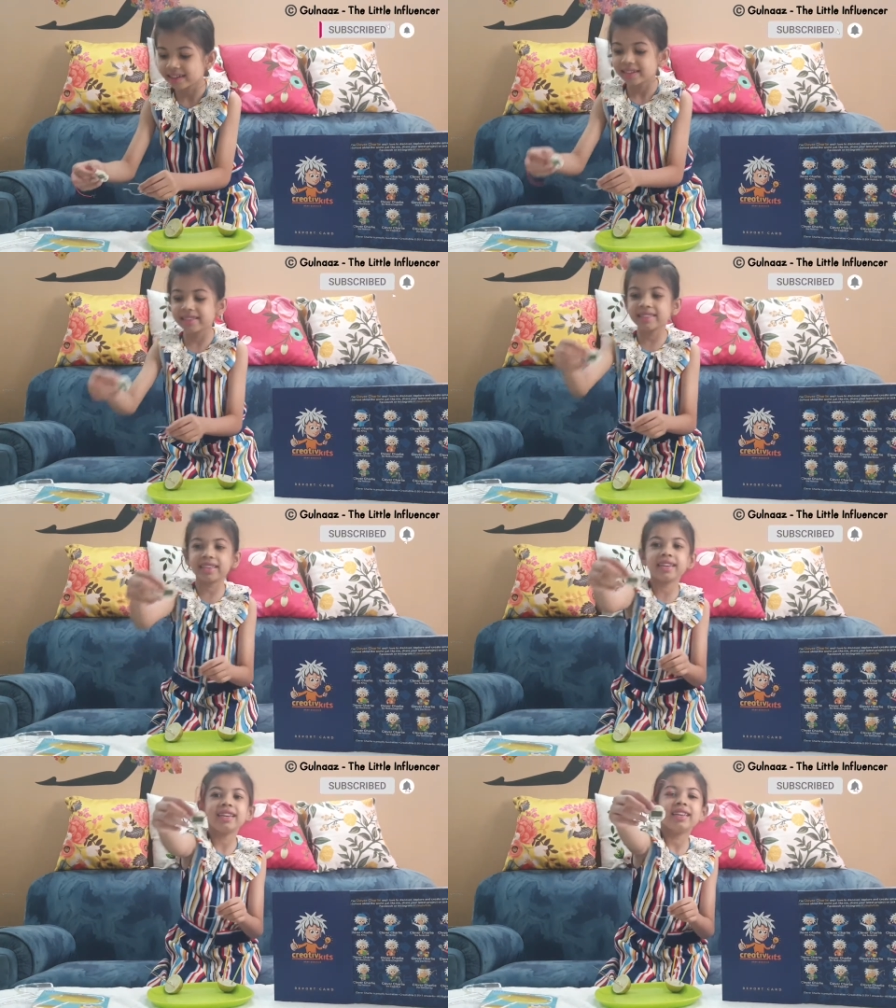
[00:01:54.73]

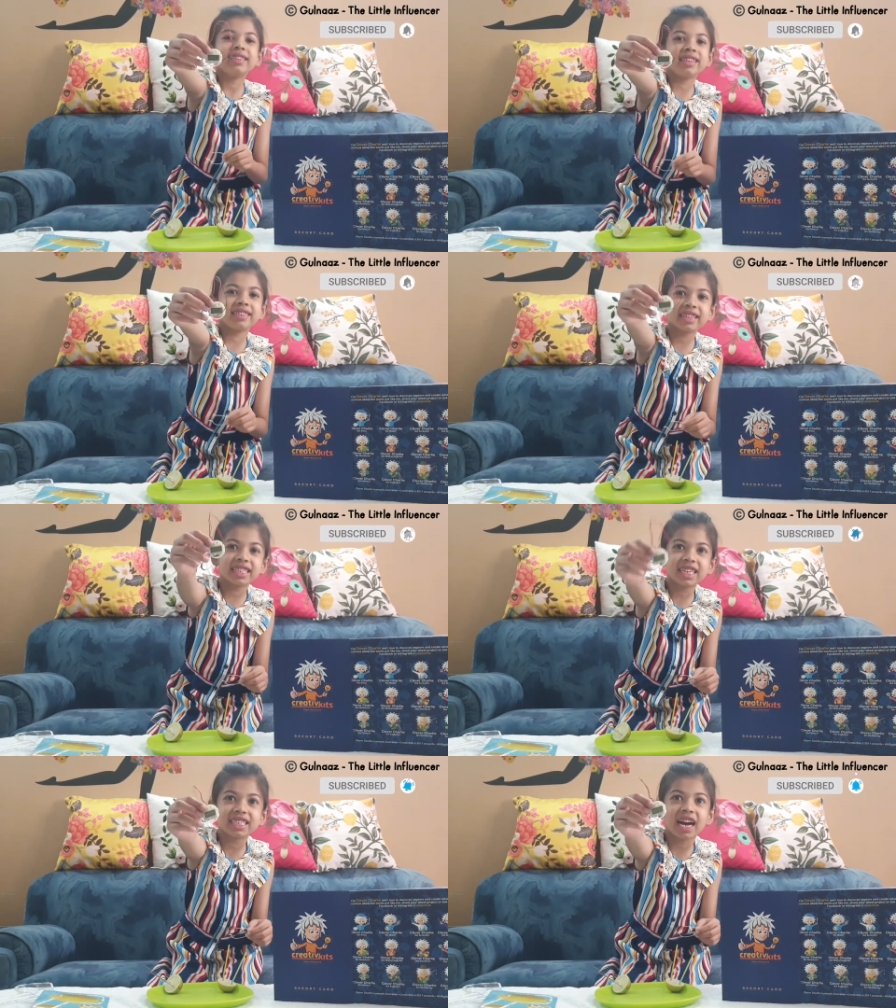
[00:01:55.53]
See, this
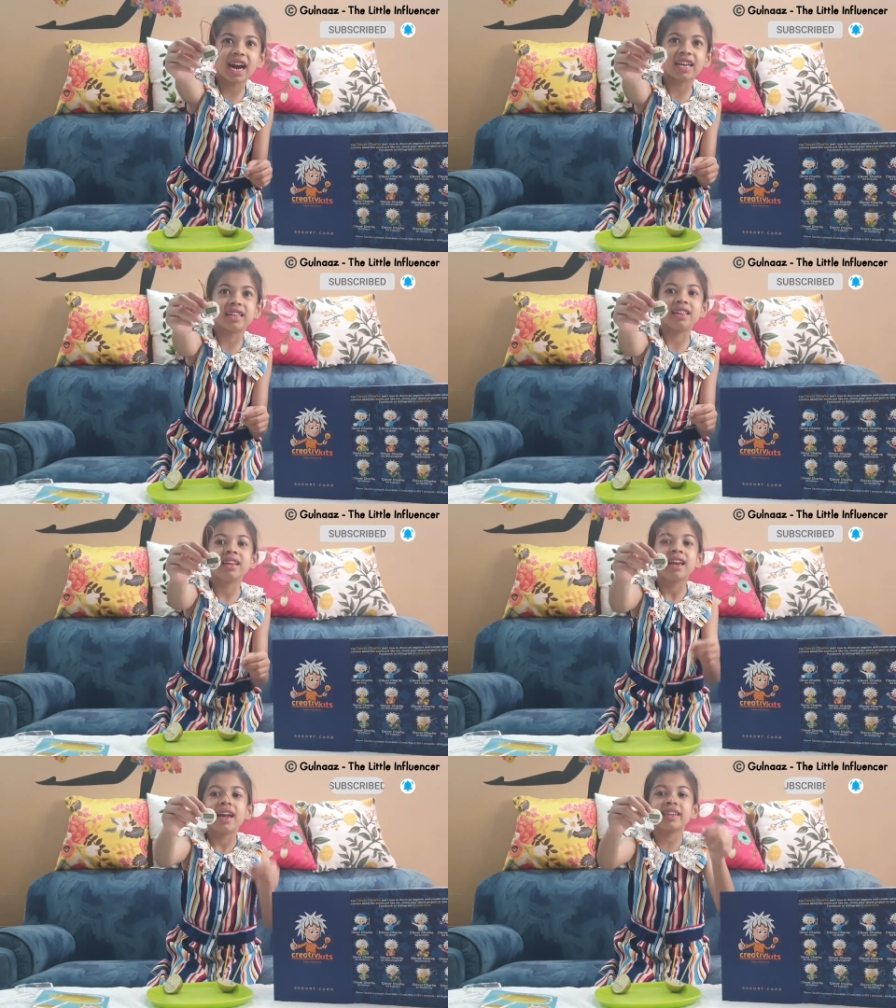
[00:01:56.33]
is the dial,
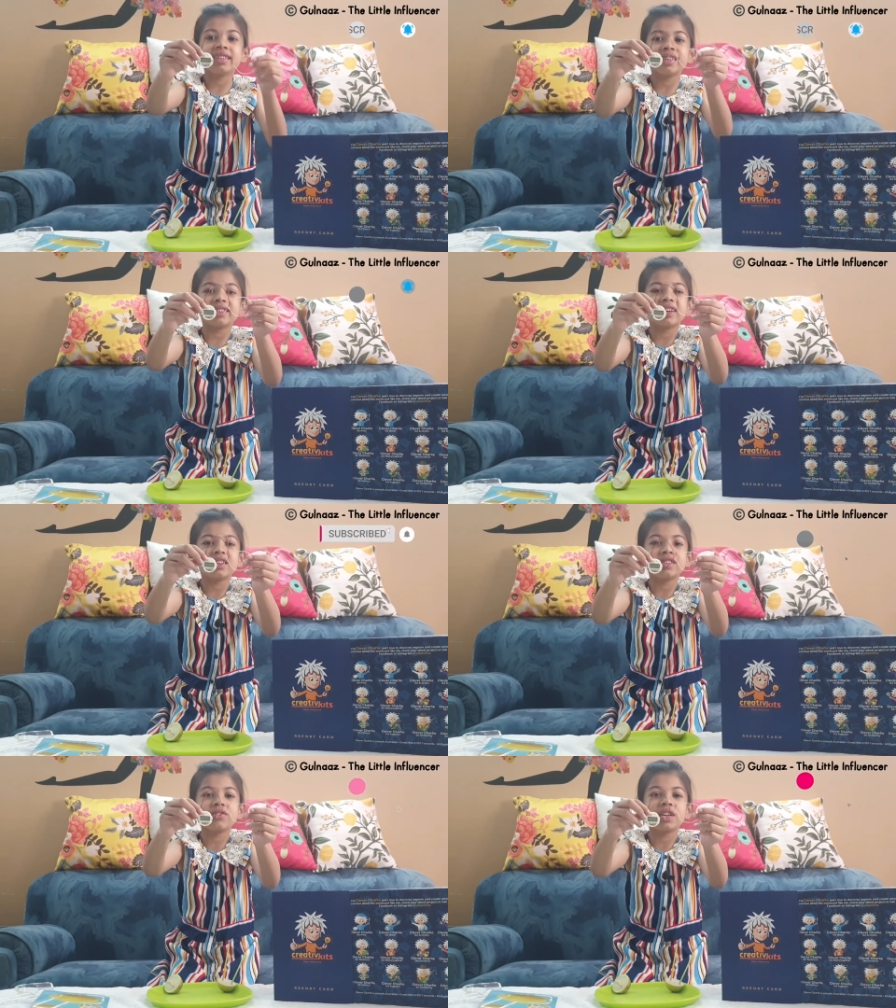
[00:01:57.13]
and these are
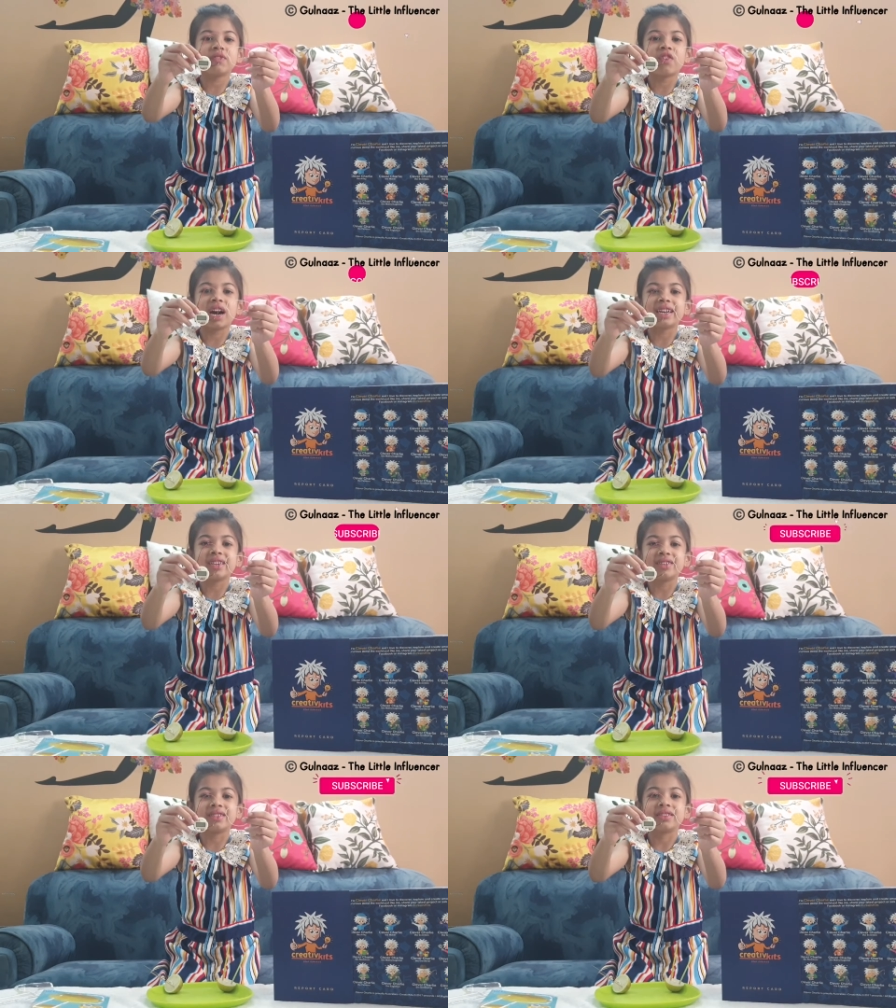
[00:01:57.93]
the 3
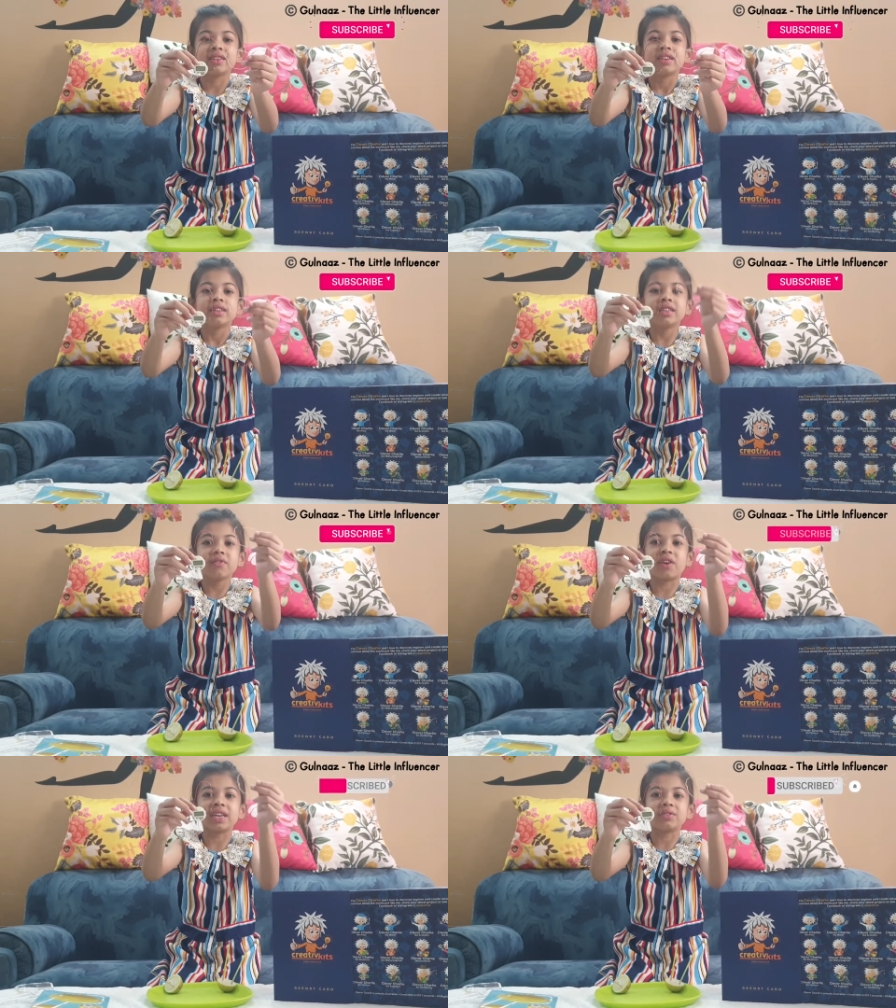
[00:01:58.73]
wires. The
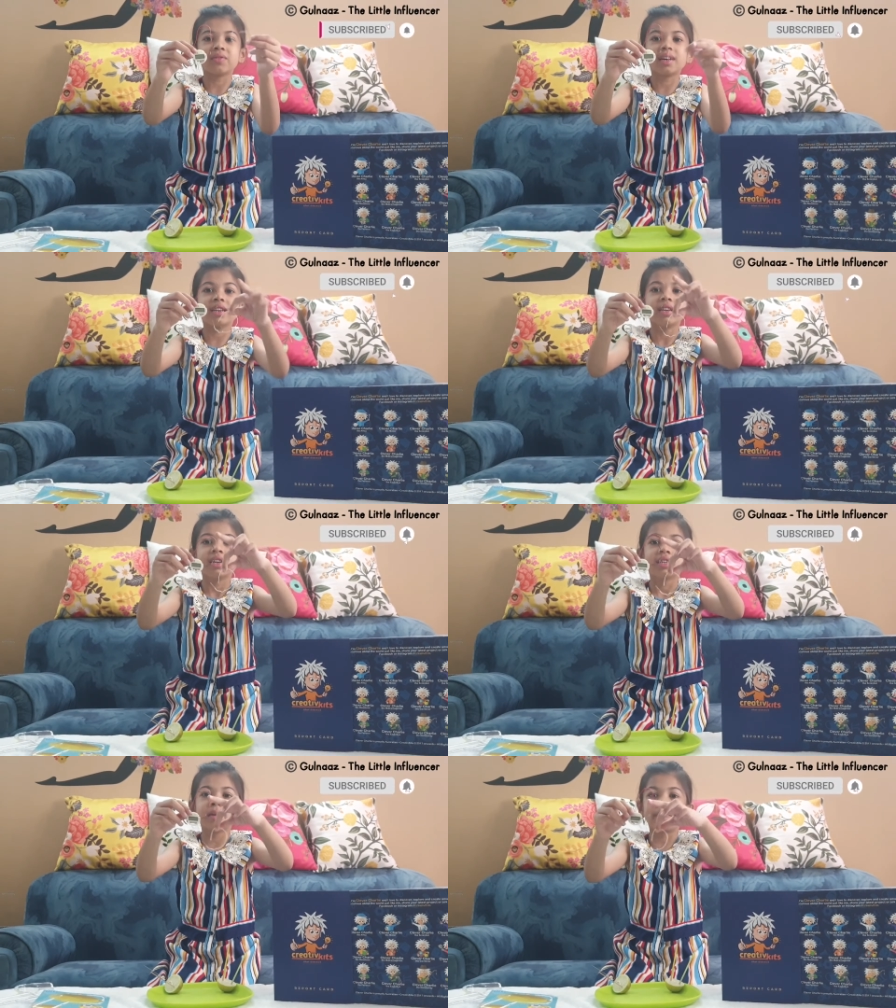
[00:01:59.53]
white one,
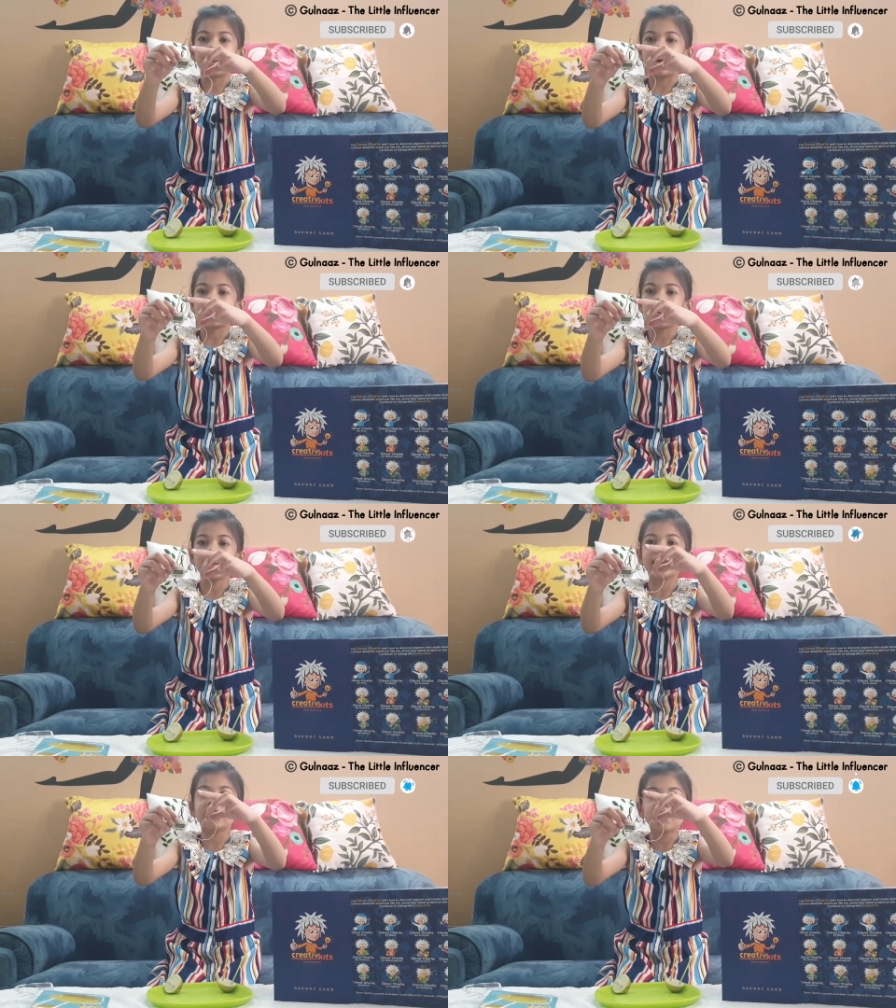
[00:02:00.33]
the black one,
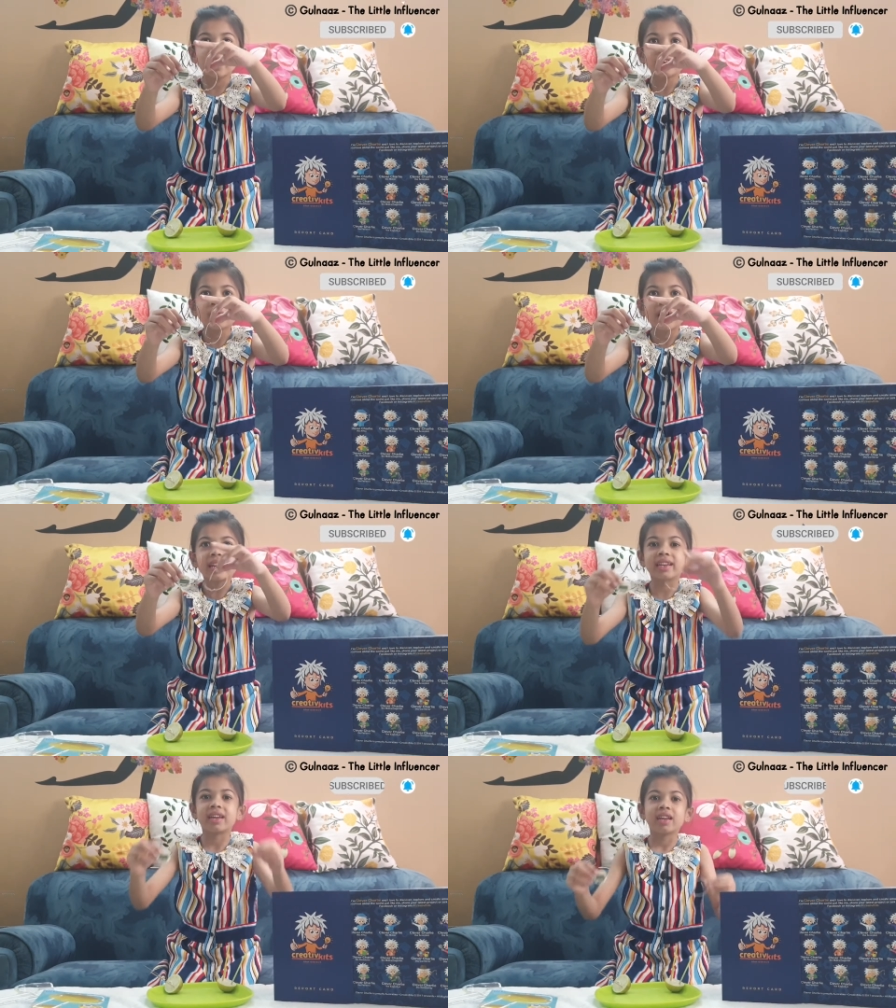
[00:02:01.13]
and the red
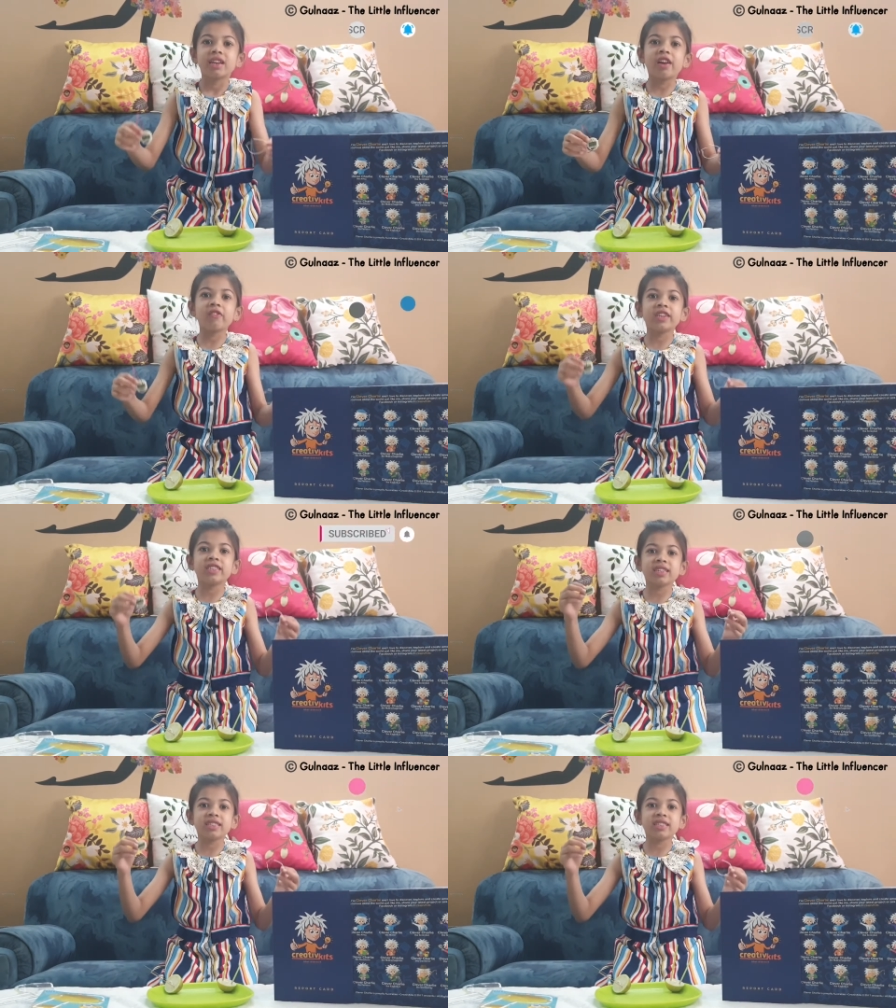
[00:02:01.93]
one. Now we just